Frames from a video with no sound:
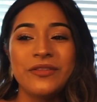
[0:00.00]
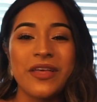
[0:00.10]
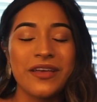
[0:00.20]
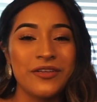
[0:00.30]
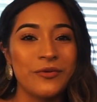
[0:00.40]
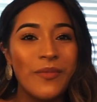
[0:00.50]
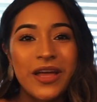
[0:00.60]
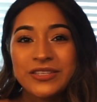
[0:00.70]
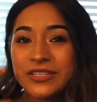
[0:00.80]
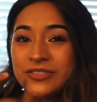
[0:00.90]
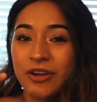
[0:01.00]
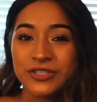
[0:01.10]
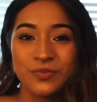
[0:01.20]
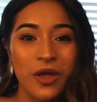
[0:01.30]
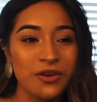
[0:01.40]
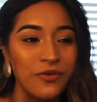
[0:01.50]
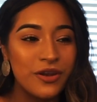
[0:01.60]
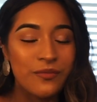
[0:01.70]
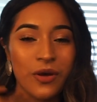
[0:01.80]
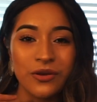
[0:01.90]
that your mind just starts wondering
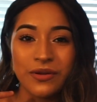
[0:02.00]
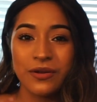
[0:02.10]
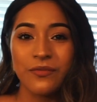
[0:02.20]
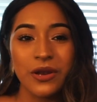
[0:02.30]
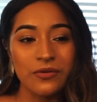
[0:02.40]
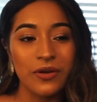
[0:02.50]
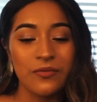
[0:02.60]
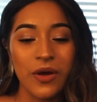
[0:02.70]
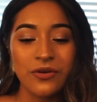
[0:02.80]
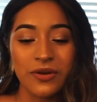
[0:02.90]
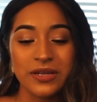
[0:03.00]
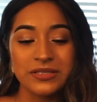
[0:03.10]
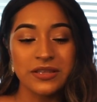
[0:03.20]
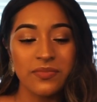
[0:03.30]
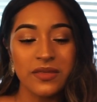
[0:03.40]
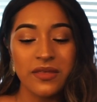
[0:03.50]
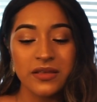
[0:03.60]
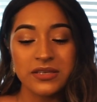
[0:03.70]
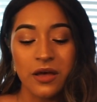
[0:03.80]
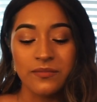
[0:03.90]
and wondering and wondering and wondering. Something
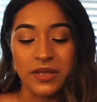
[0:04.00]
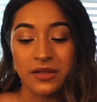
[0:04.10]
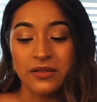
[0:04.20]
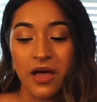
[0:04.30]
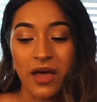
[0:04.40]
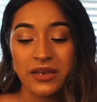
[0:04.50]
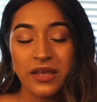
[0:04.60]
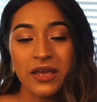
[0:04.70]
that's helped me a lot.